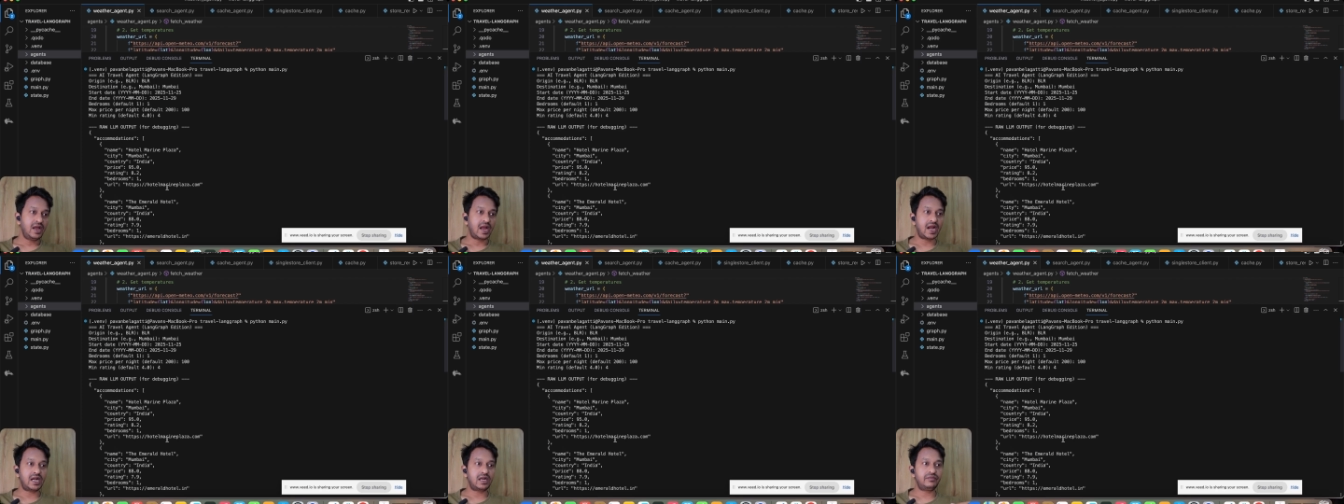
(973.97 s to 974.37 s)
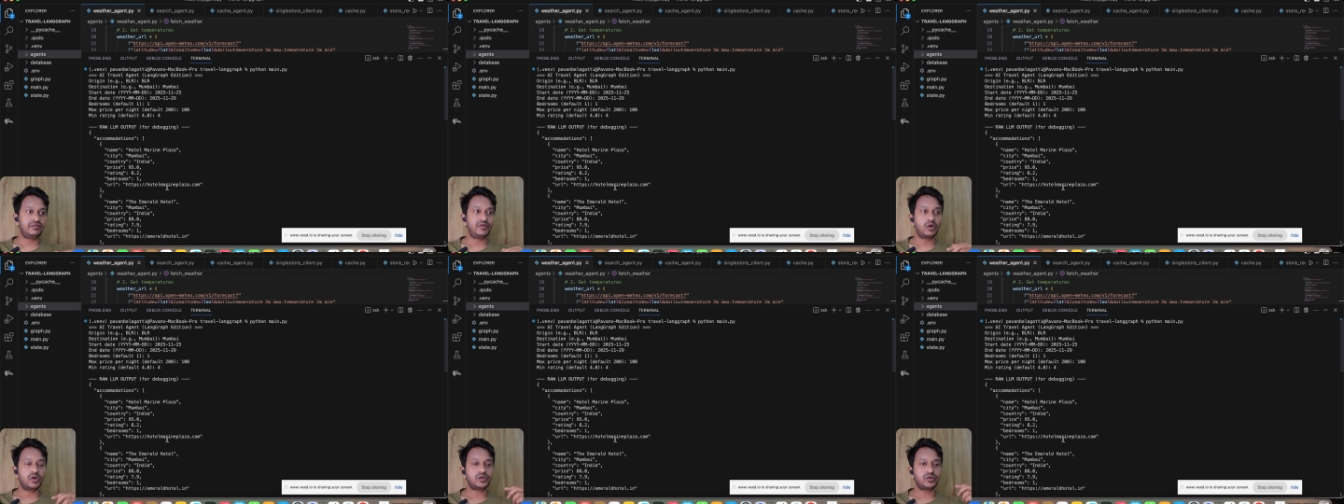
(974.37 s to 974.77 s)
and
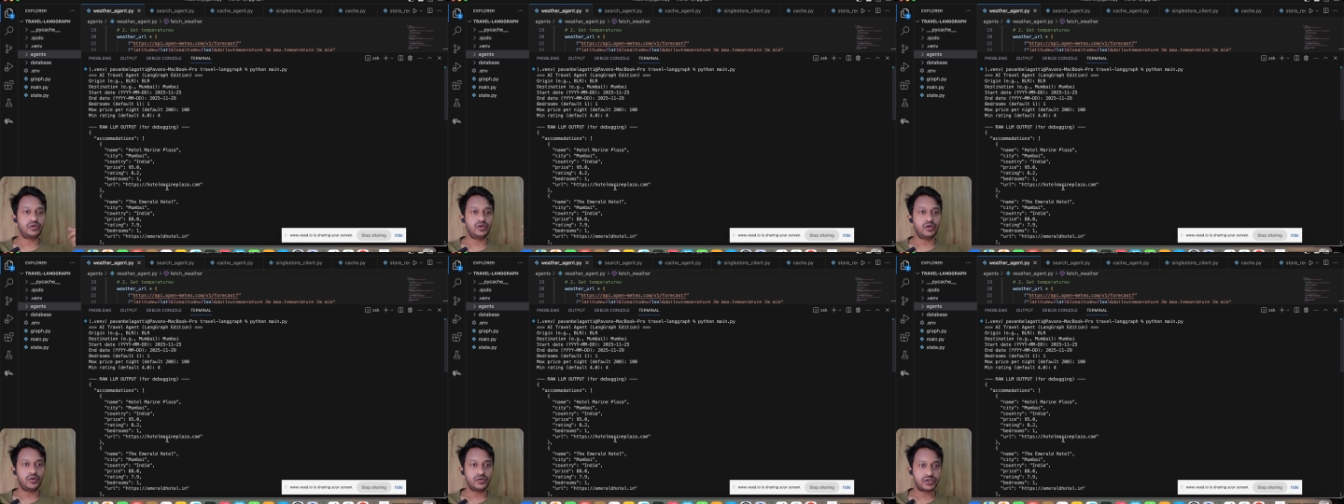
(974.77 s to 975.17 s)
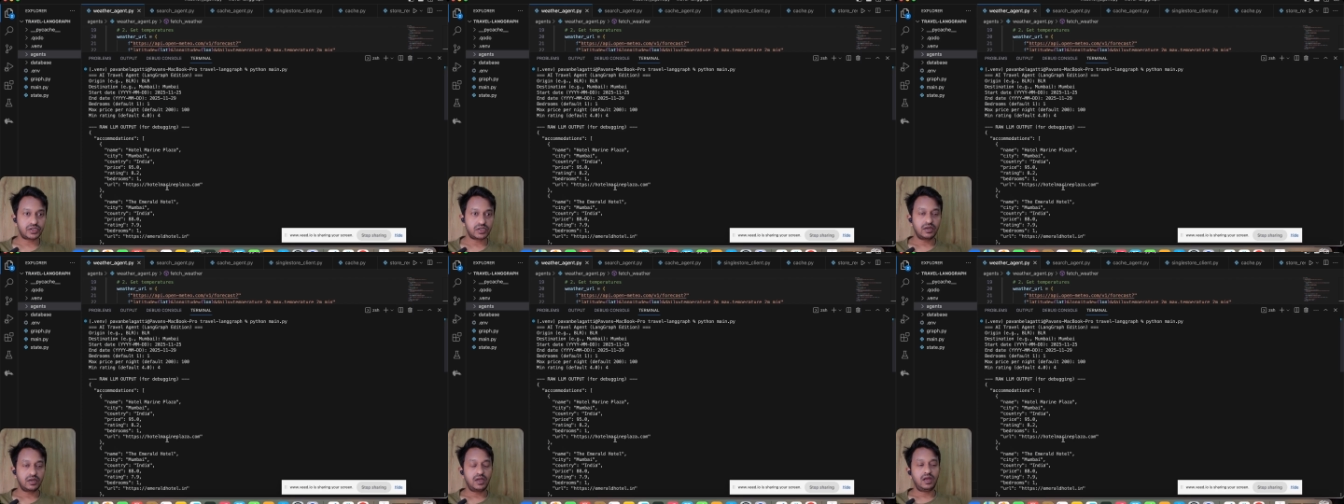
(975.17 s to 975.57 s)
we also
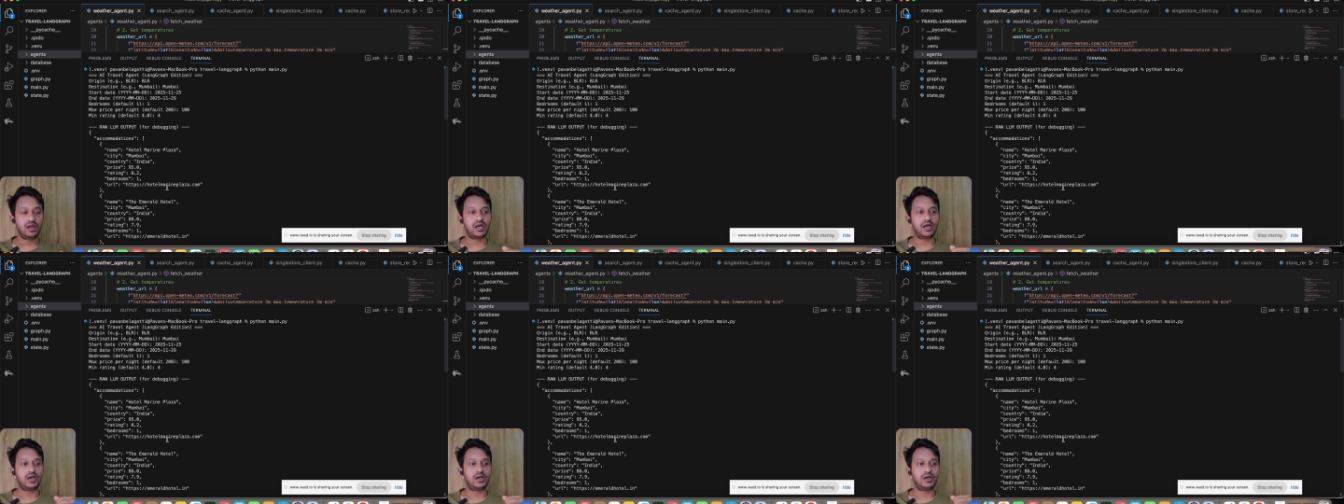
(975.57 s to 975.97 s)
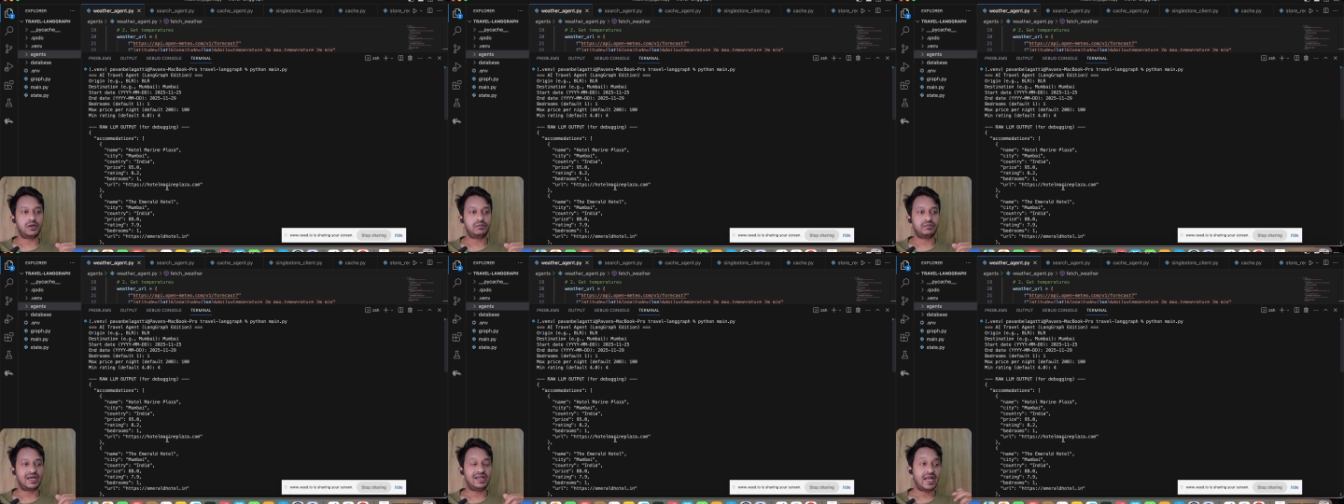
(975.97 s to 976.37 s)
used
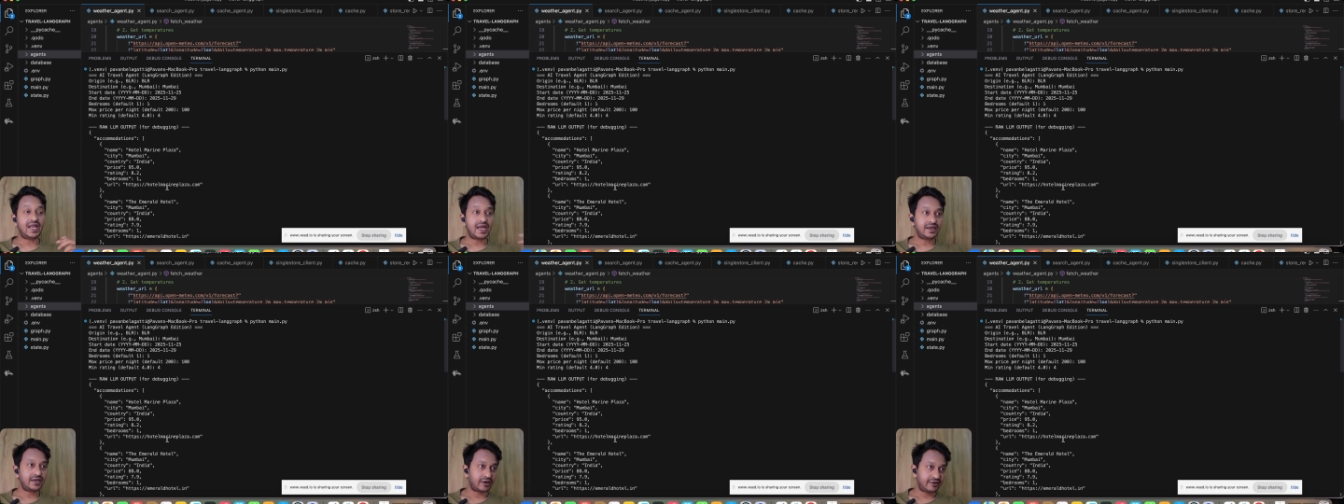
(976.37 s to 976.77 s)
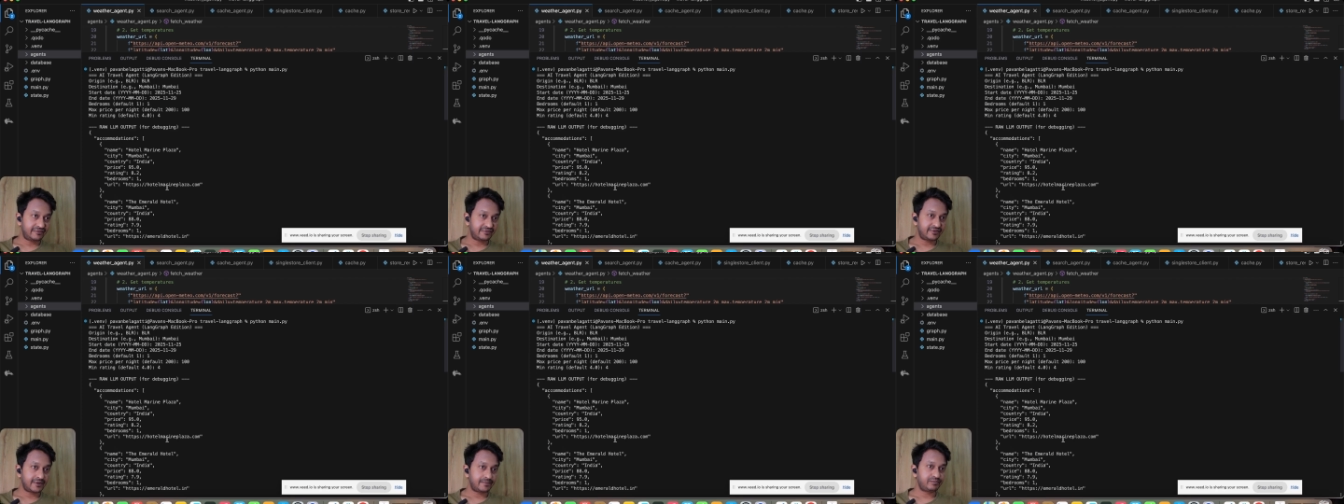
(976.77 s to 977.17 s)
um, LangGraph